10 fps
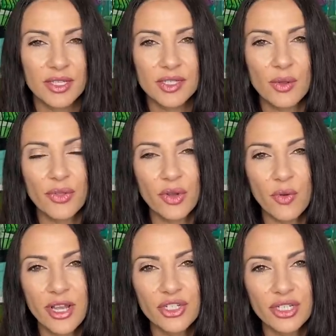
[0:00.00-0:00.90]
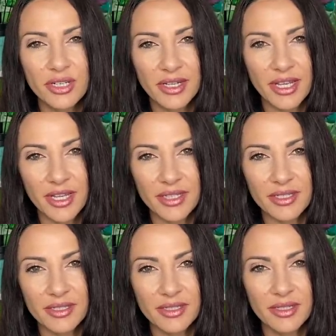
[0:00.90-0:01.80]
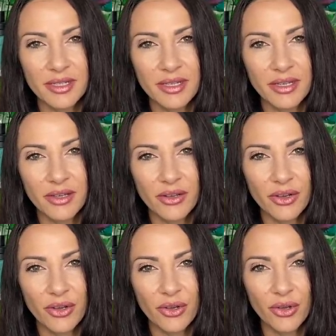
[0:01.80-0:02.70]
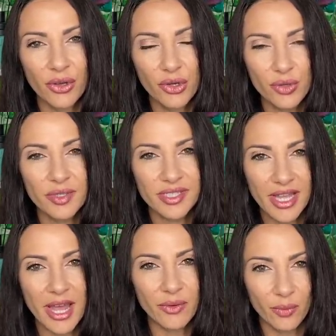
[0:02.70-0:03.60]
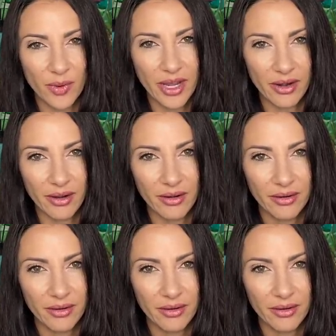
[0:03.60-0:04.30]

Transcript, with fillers: So the question is who sat where?